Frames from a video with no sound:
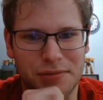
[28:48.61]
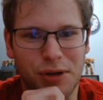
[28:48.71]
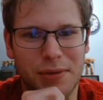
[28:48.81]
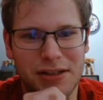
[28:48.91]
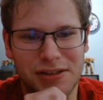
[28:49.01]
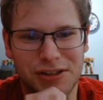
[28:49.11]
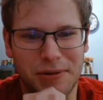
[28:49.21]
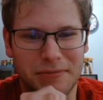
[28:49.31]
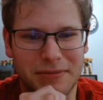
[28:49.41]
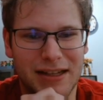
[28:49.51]
Mobius in
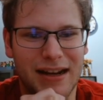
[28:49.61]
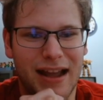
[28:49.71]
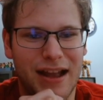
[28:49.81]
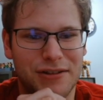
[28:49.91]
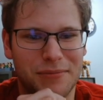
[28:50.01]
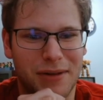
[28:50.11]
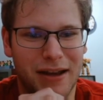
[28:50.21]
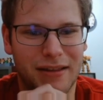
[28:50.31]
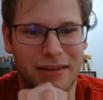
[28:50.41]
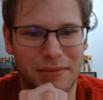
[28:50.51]
turn getting answered
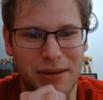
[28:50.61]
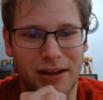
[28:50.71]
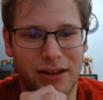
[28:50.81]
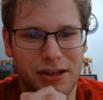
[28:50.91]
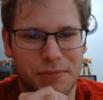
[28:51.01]
by the BLS.